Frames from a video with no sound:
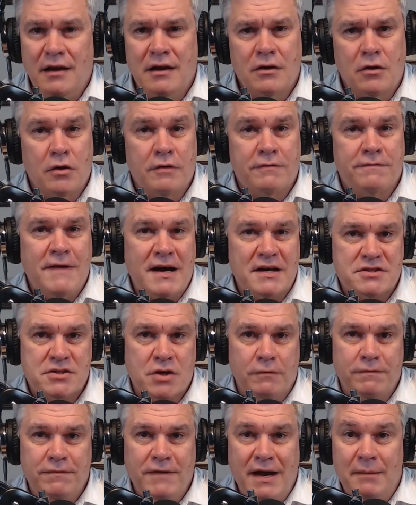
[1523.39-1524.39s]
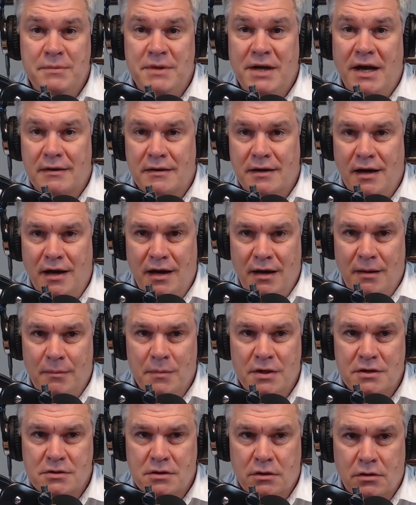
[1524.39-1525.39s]
Go to
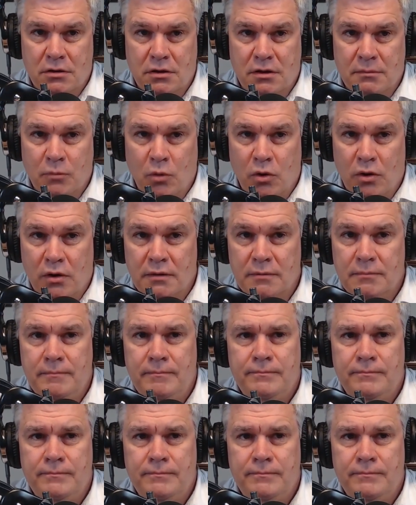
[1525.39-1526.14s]
foxcofab.com to learn more.